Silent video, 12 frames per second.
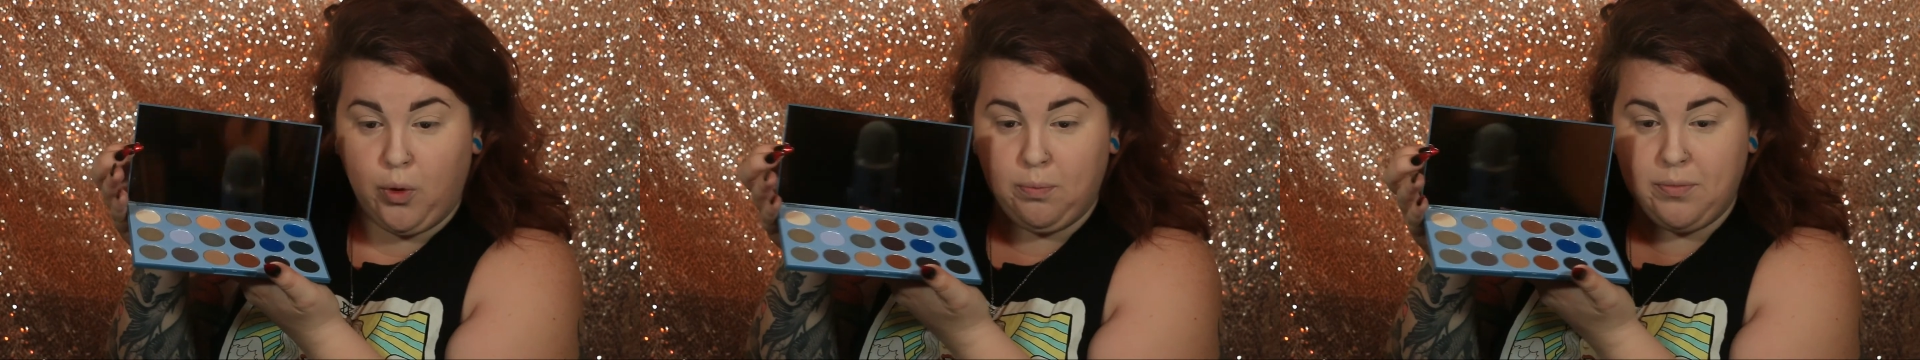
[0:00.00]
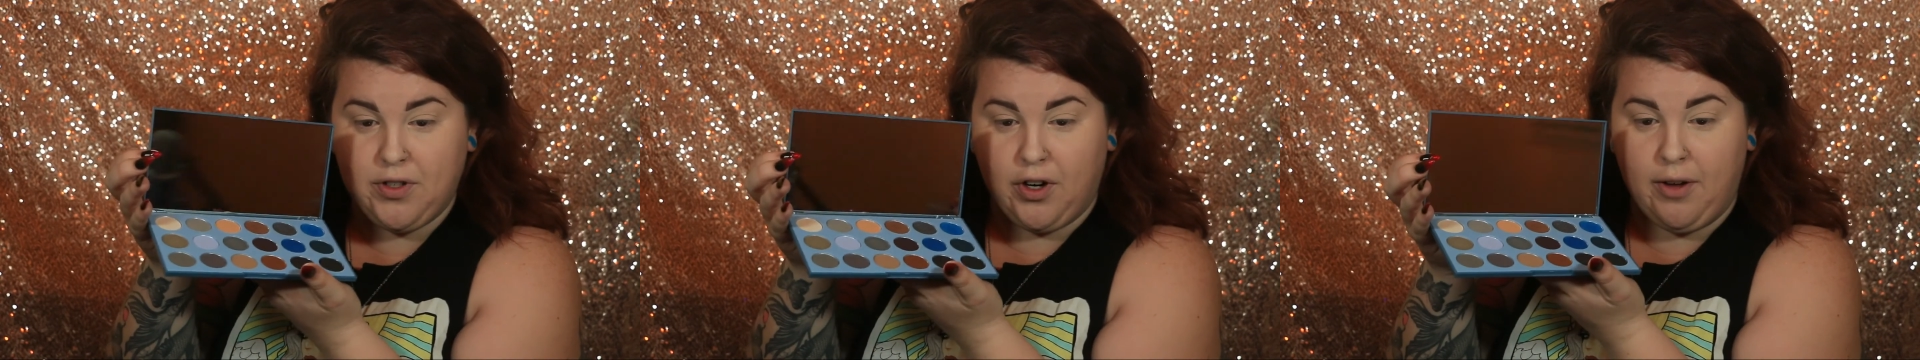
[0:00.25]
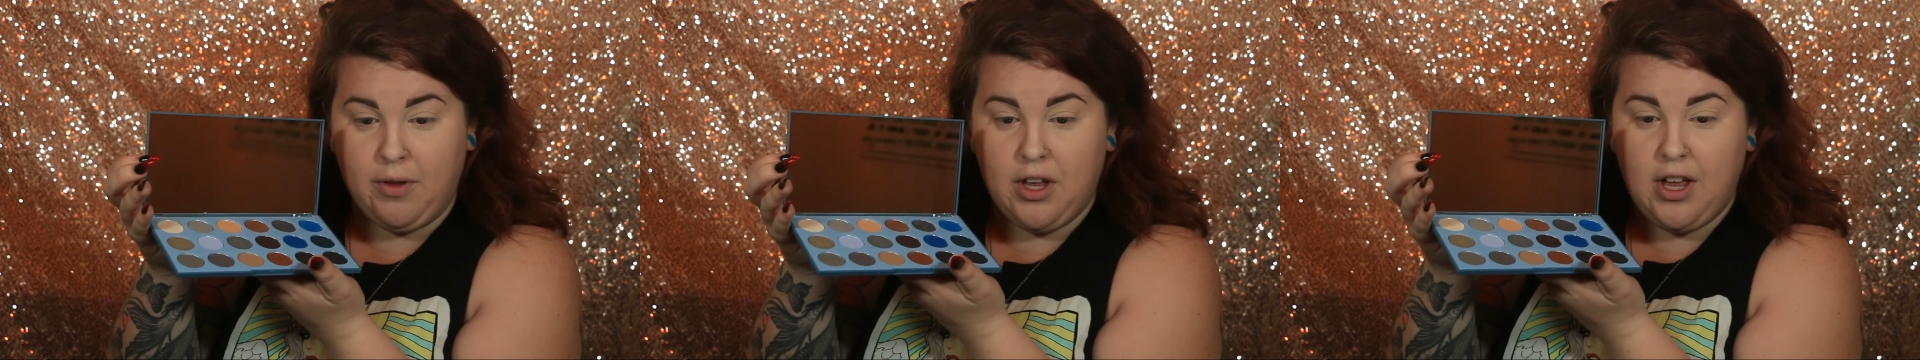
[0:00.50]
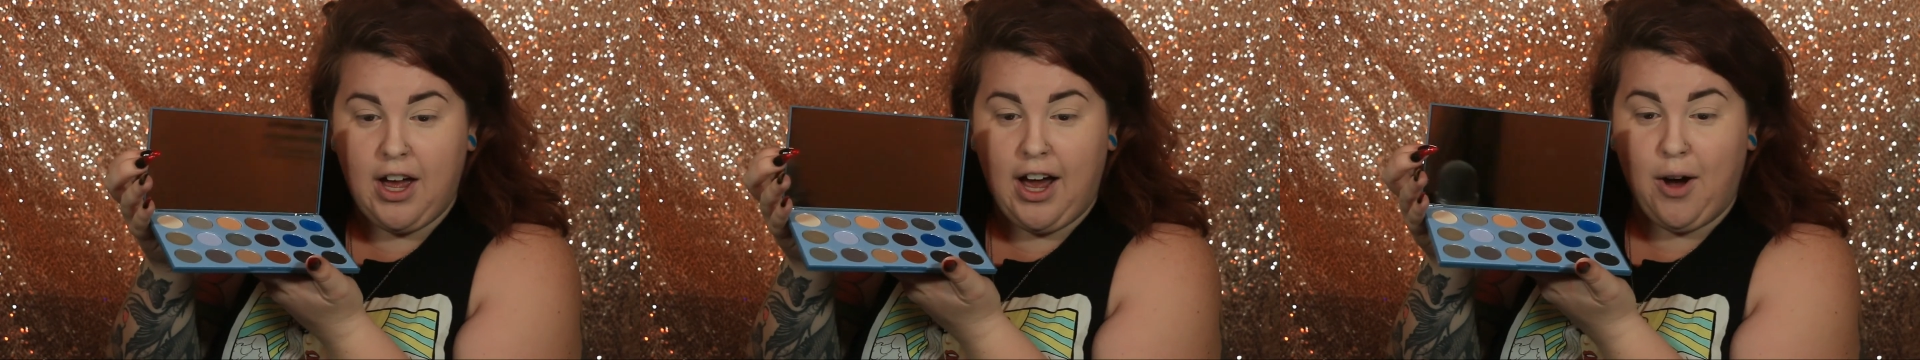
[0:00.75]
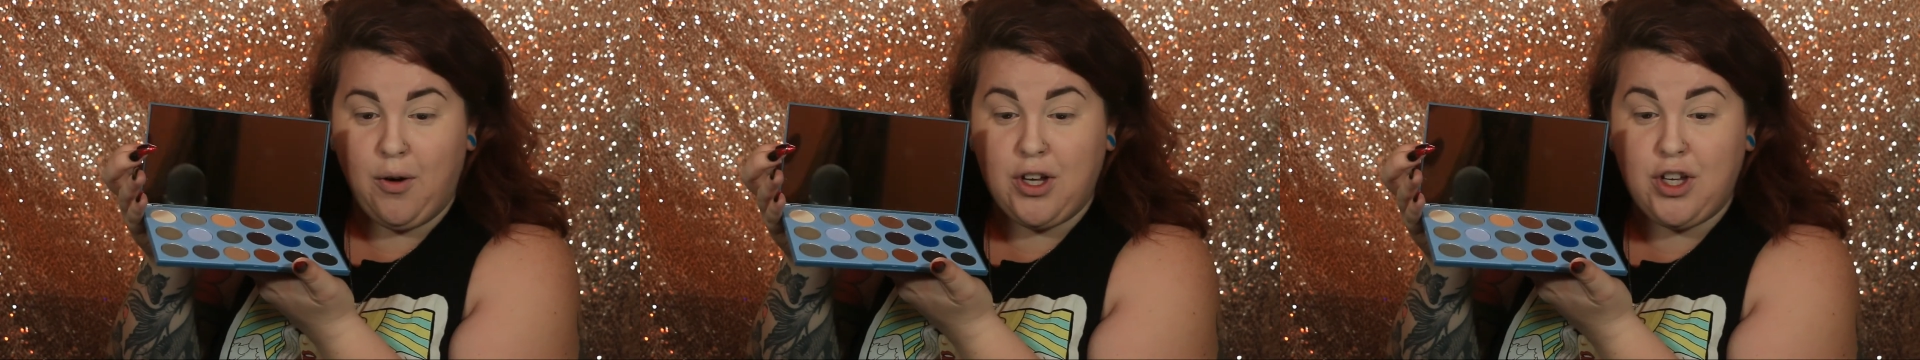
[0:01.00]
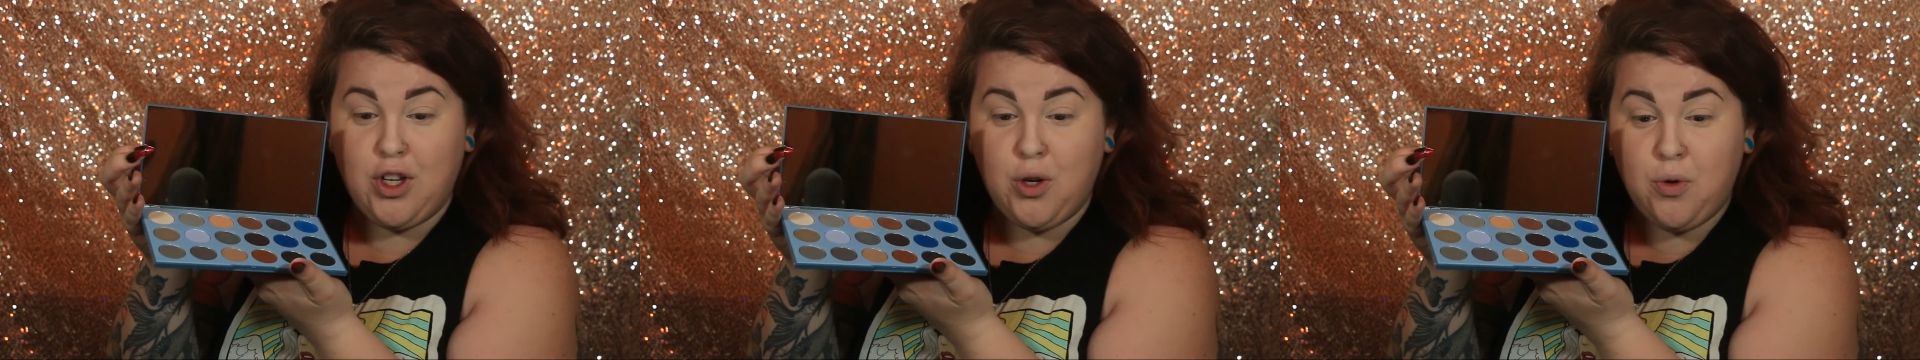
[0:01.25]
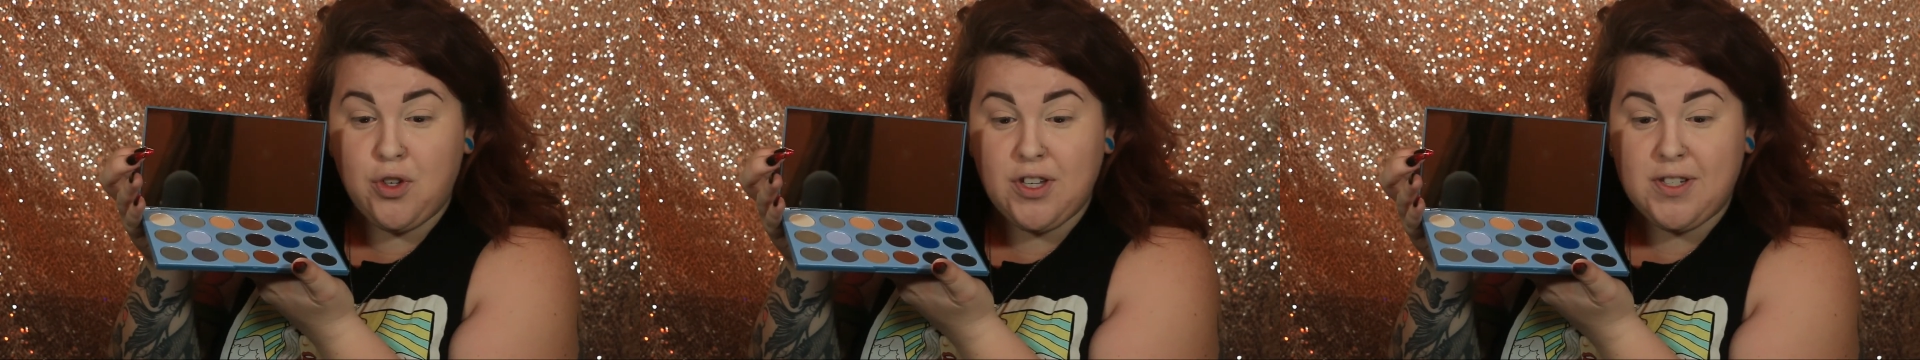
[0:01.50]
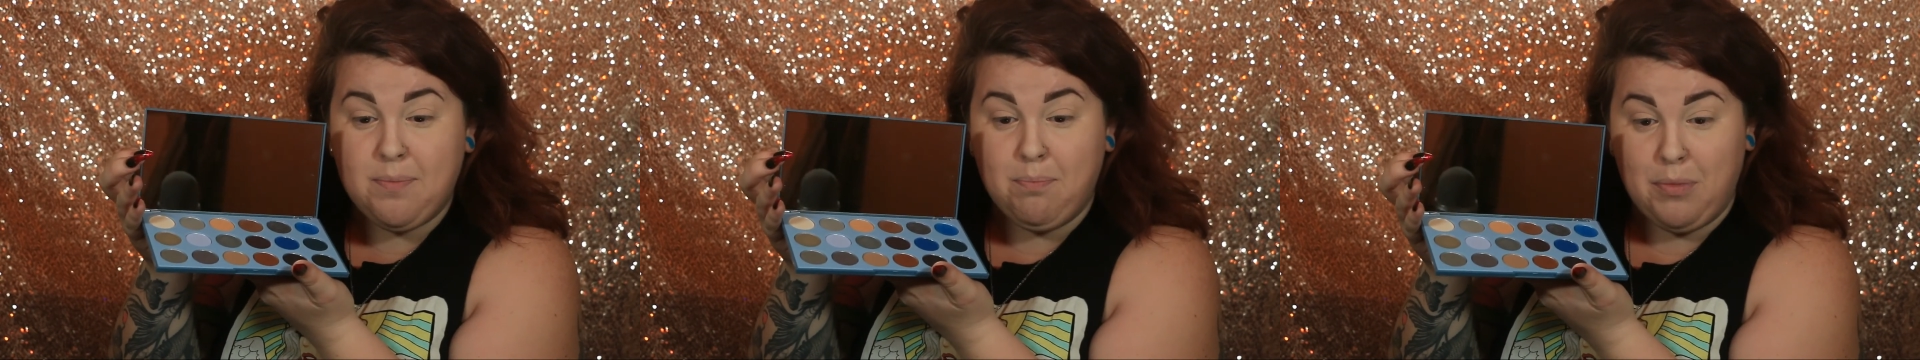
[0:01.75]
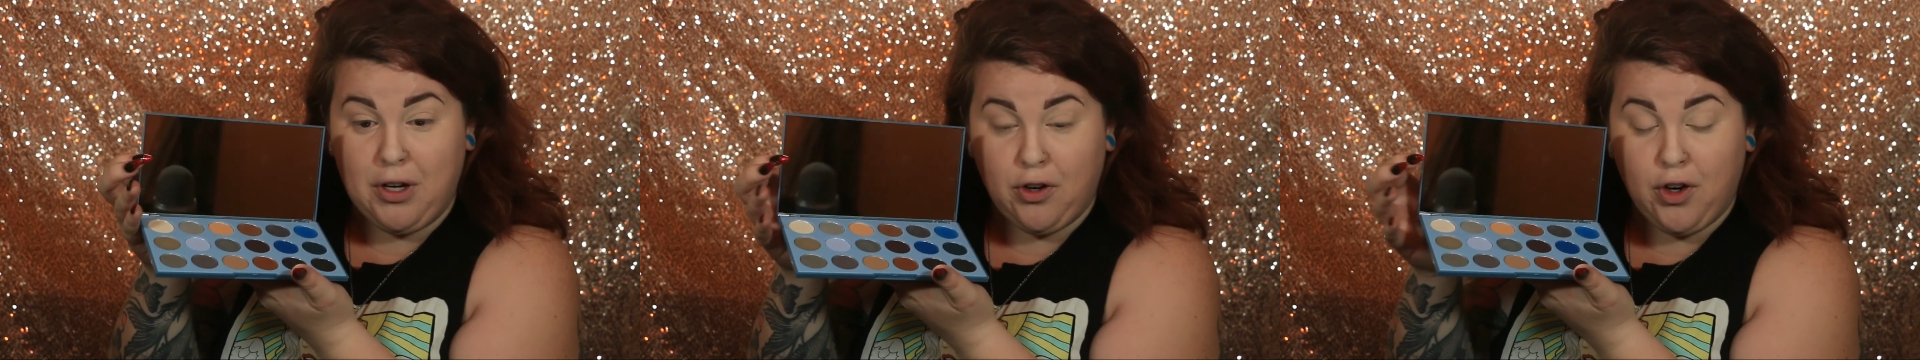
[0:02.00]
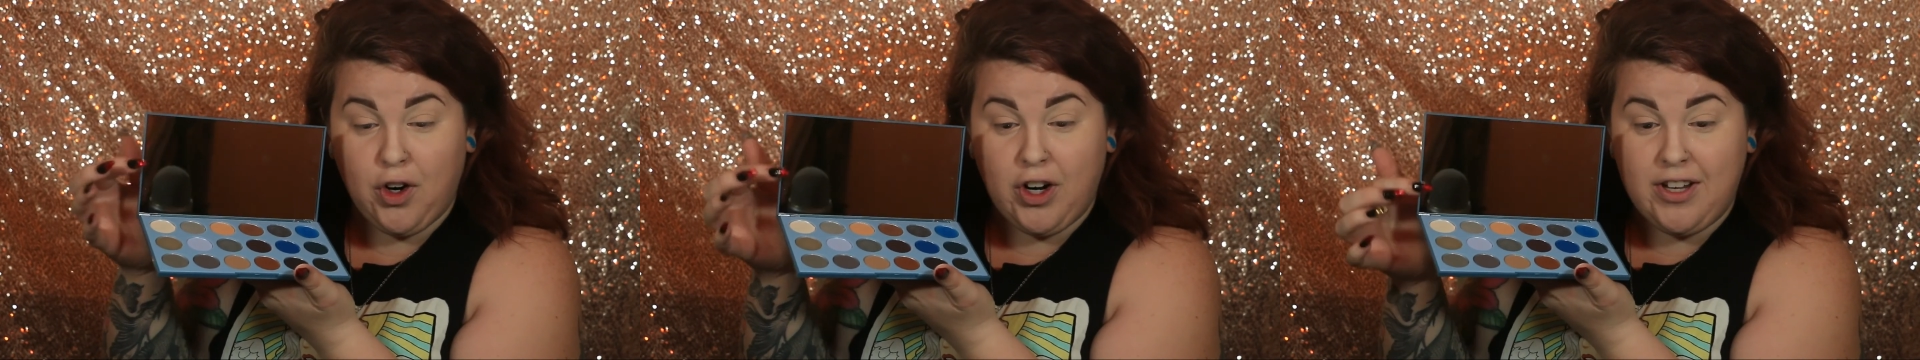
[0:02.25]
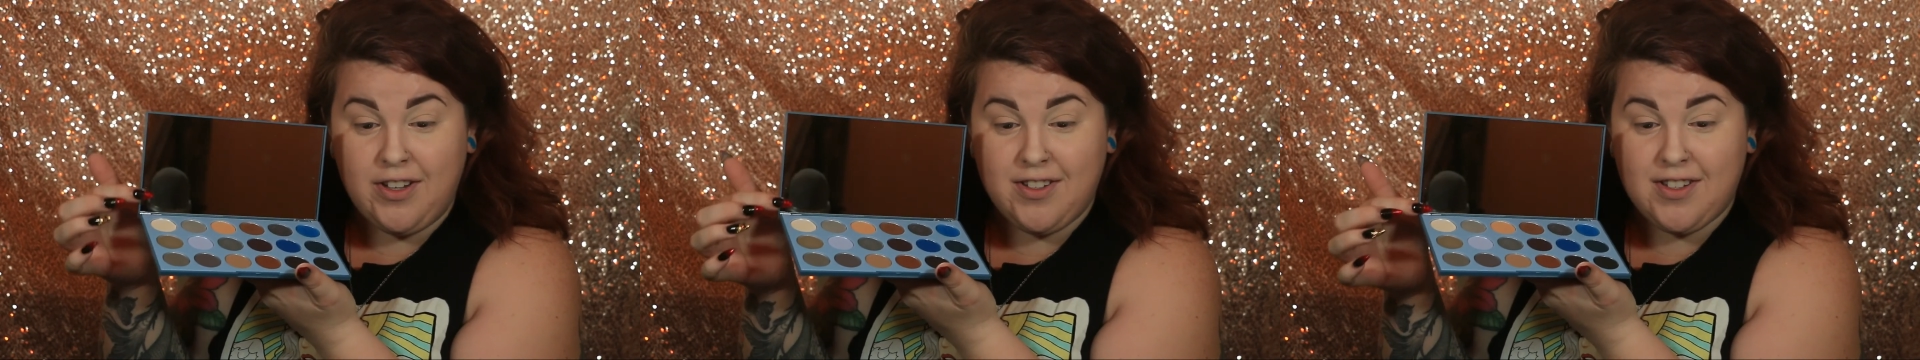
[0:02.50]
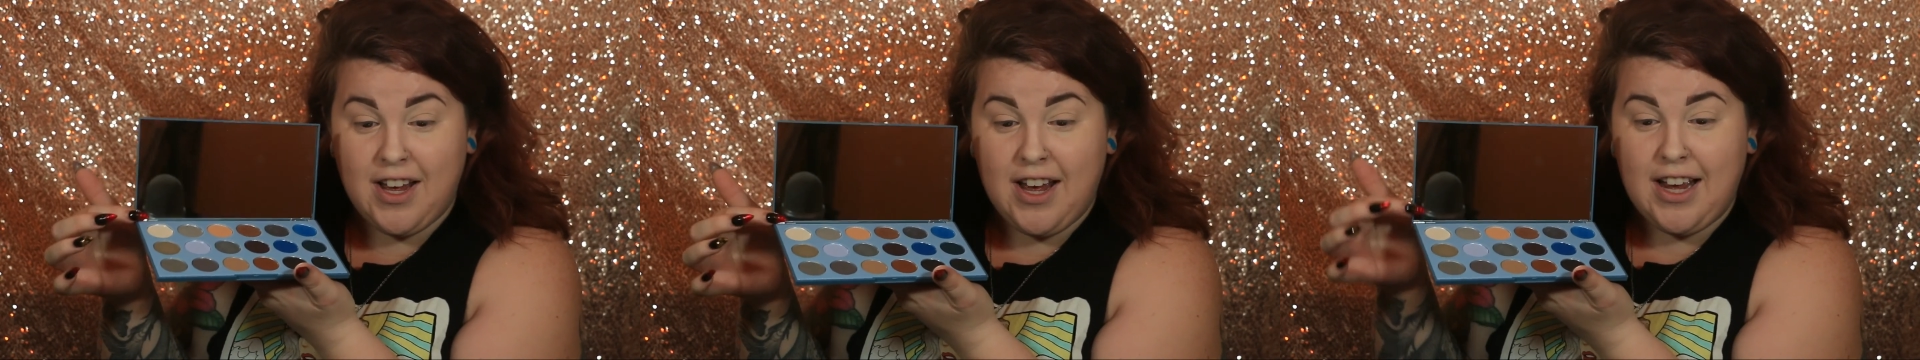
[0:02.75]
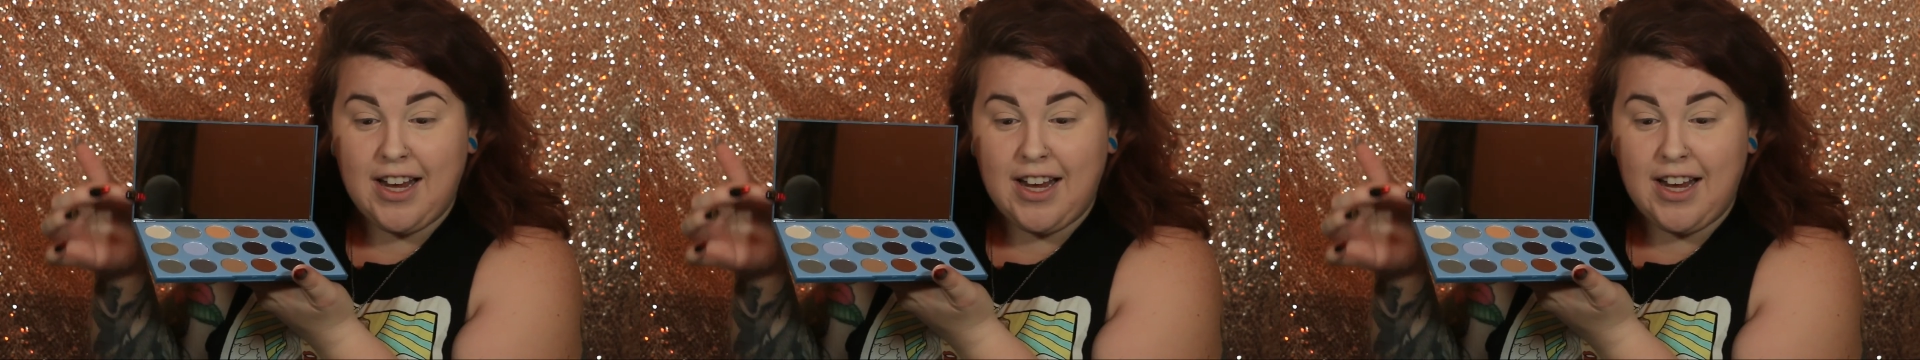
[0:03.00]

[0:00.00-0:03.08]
this mirror is?